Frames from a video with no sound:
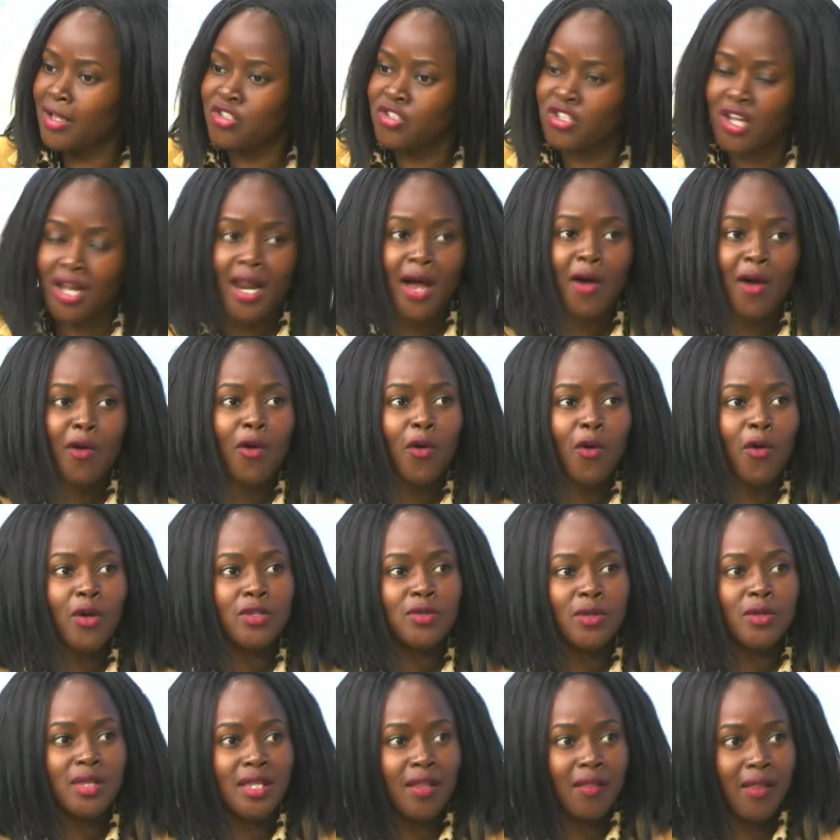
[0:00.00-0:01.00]
Jalang'o going
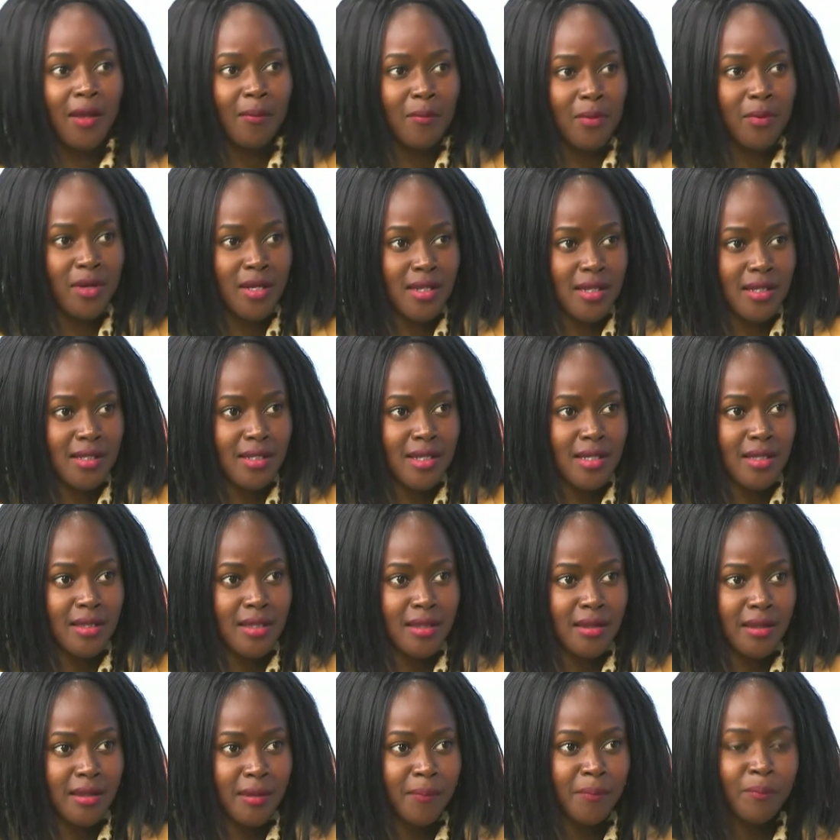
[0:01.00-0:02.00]
to see the
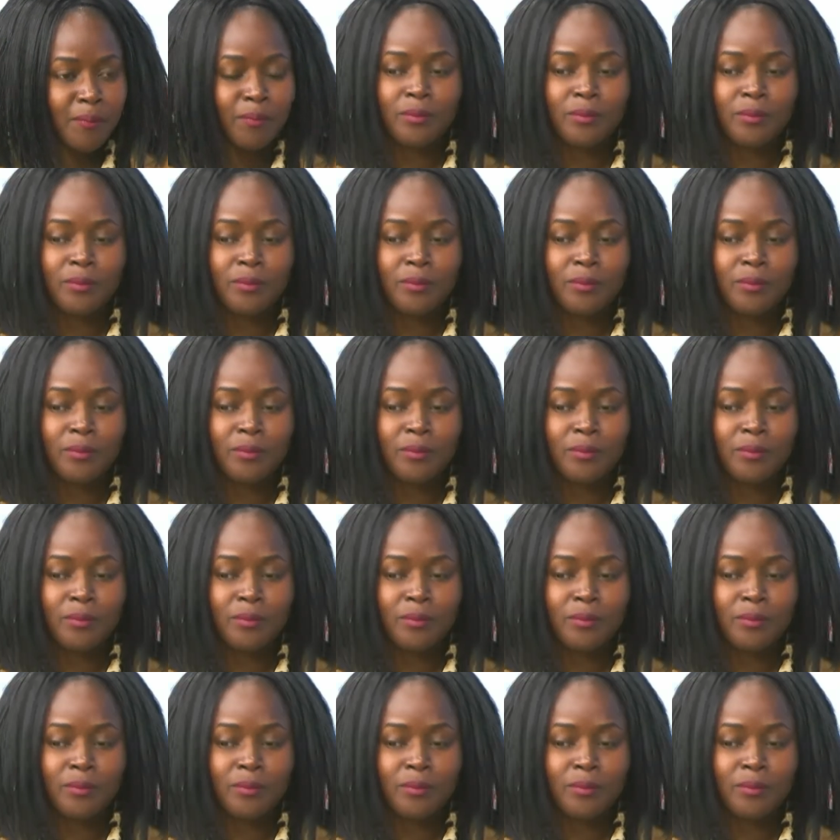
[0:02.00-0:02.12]
presidency,